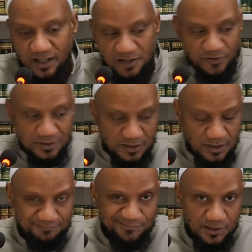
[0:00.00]
Of
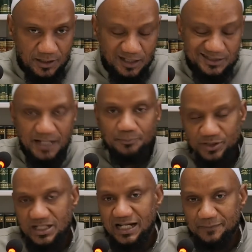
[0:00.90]
contemporary
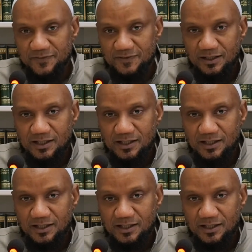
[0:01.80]
times,